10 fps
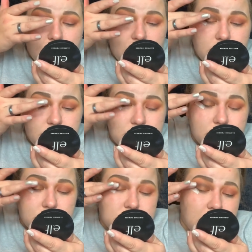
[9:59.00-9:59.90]
So
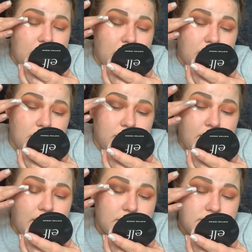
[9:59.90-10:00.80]
just adding
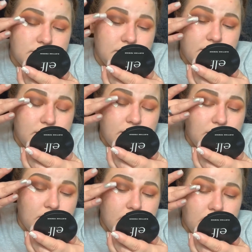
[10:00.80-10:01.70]
that
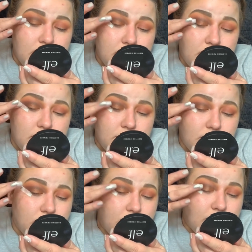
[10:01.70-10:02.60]
to the